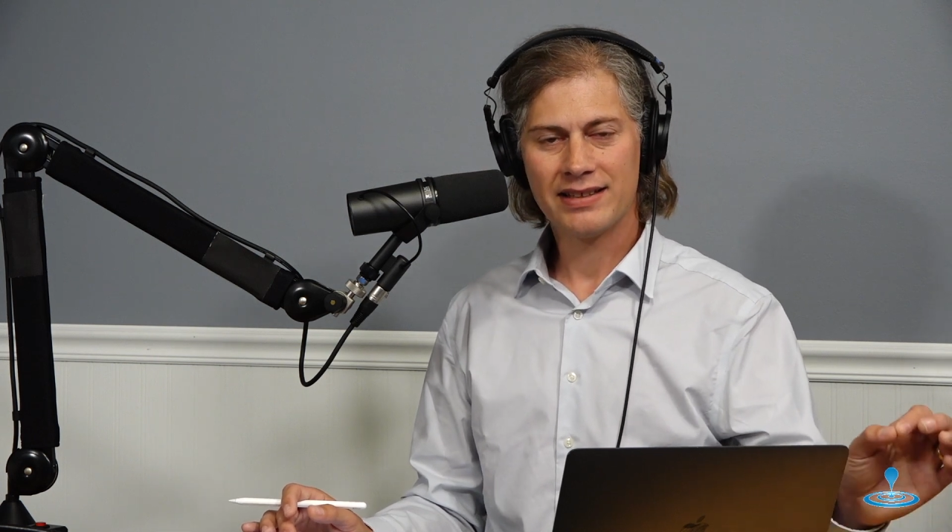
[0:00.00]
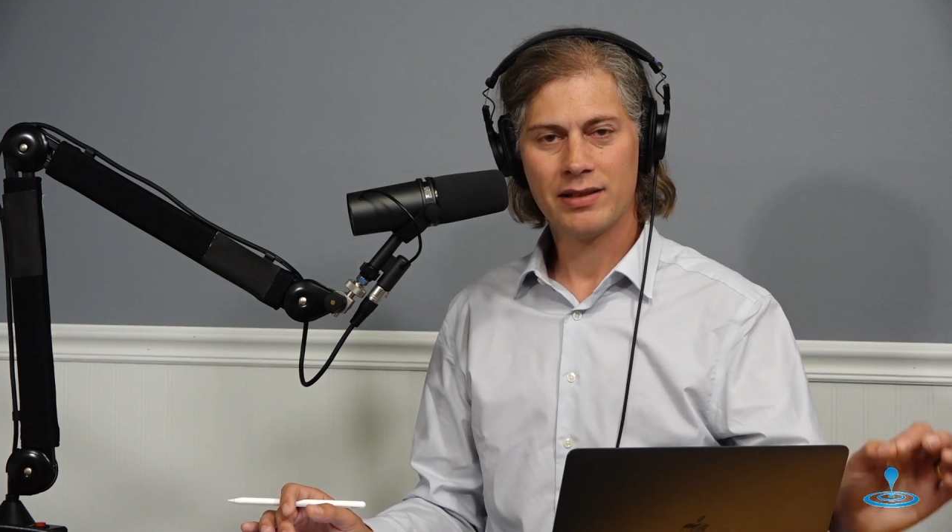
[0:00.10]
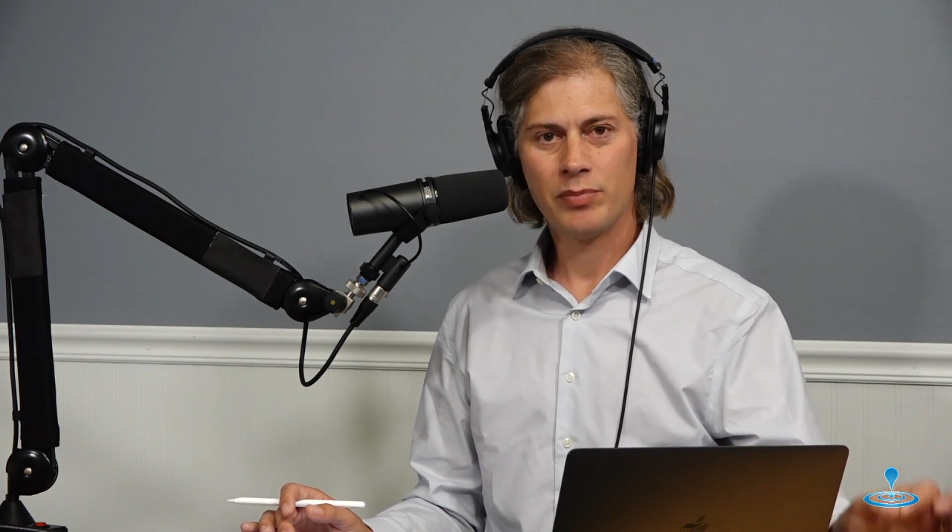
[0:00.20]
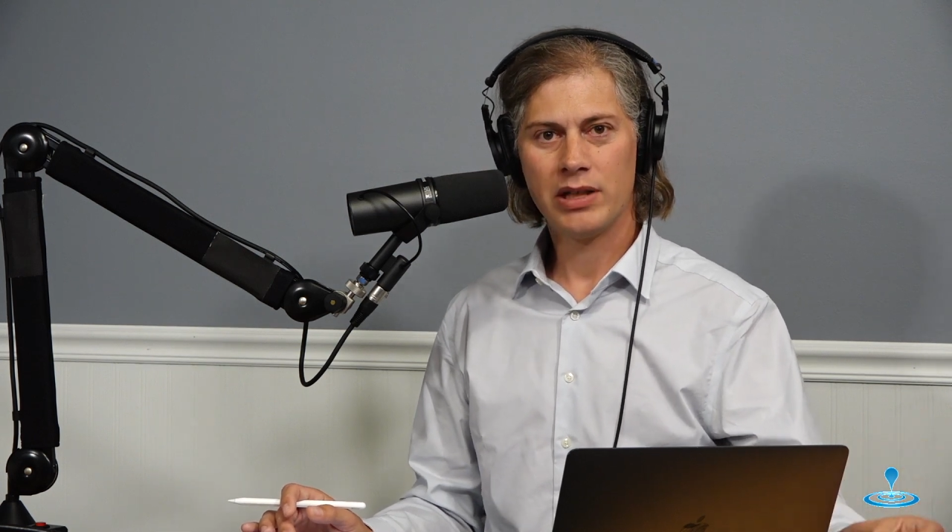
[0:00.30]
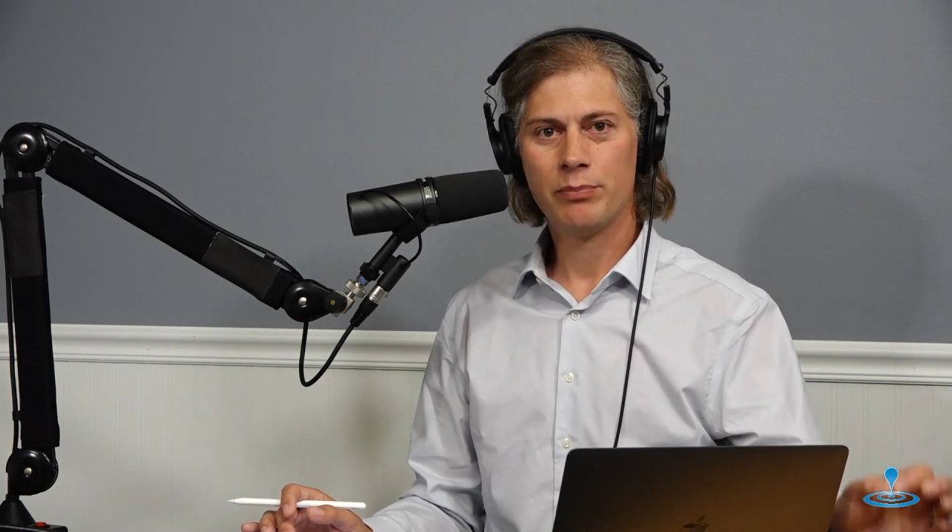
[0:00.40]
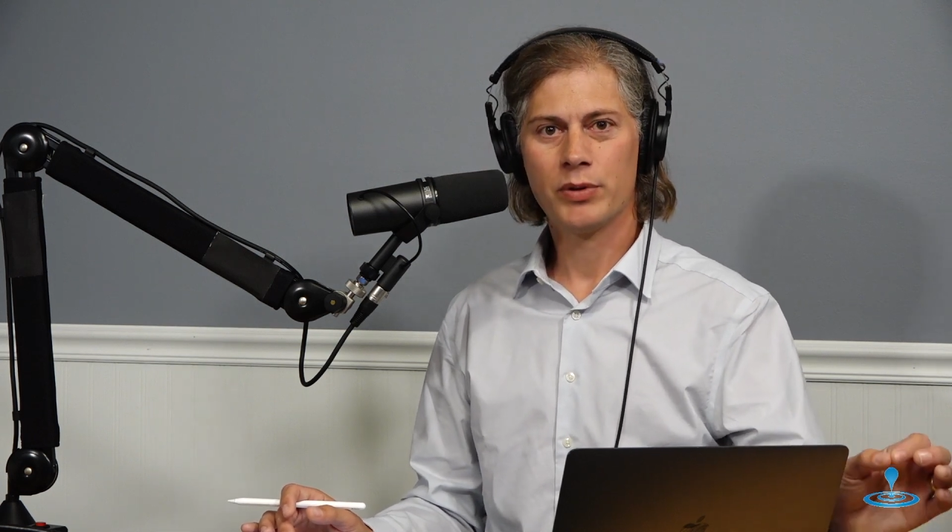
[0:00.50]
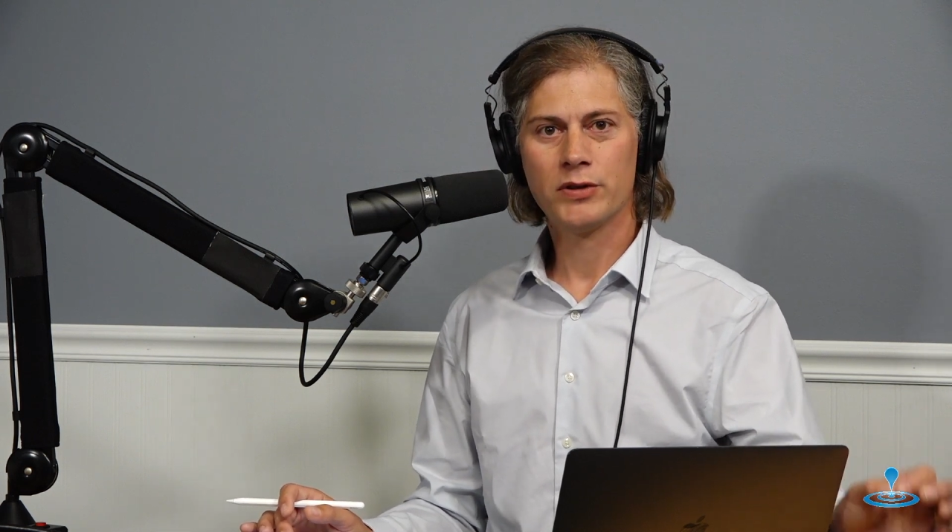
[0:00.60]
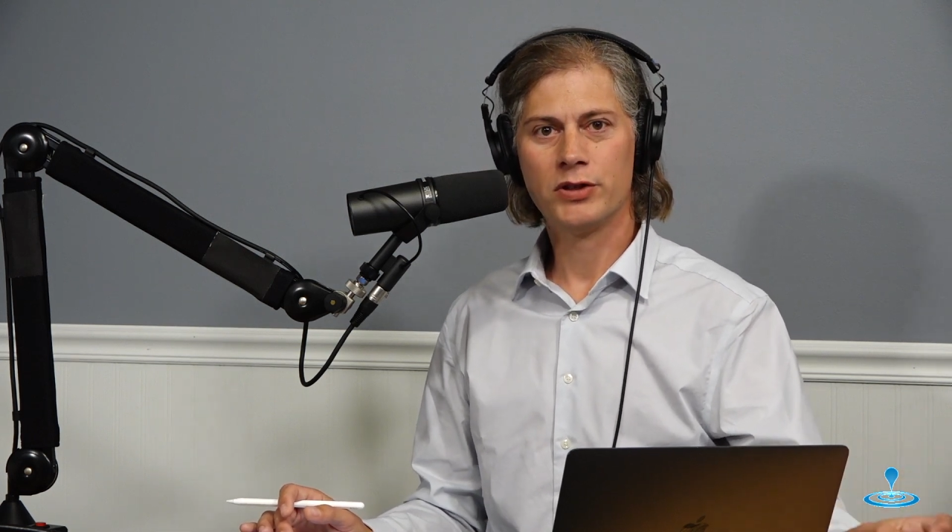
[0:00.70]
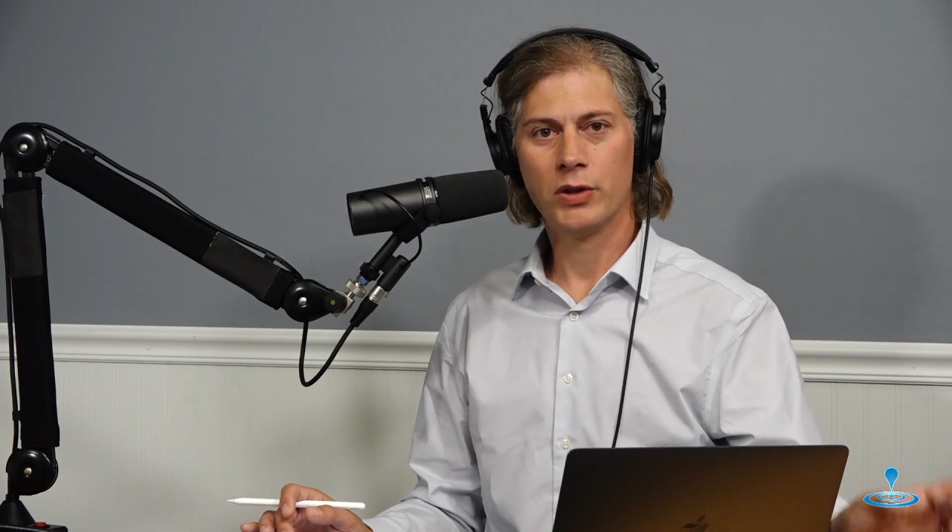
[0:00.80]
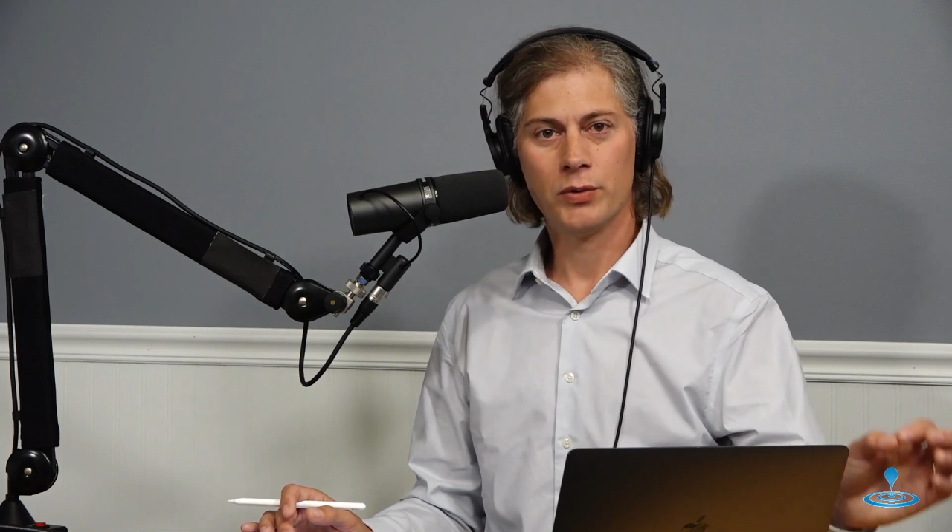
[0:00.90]
that people
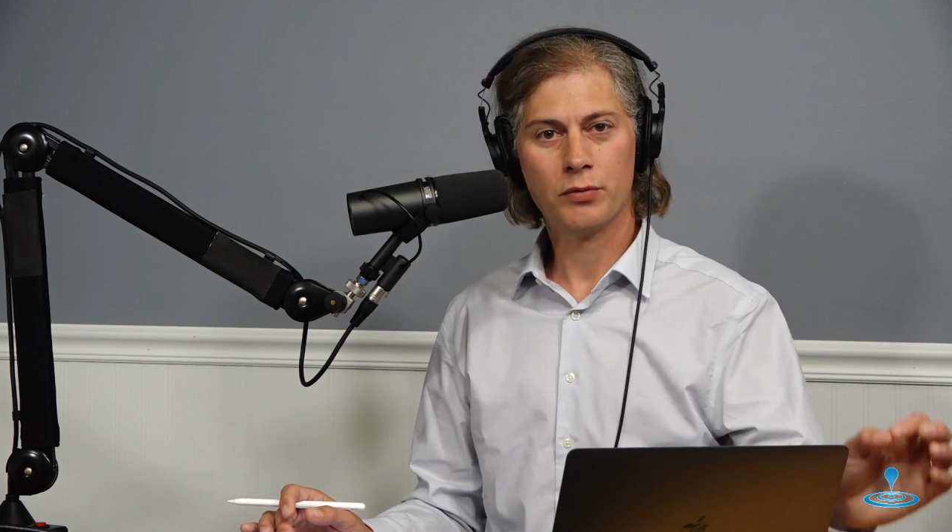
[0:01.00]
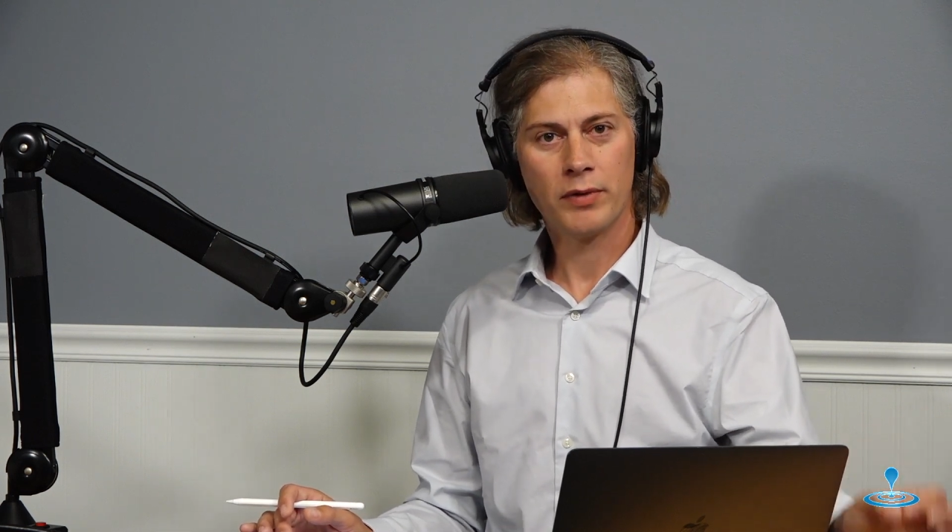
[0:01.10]
don't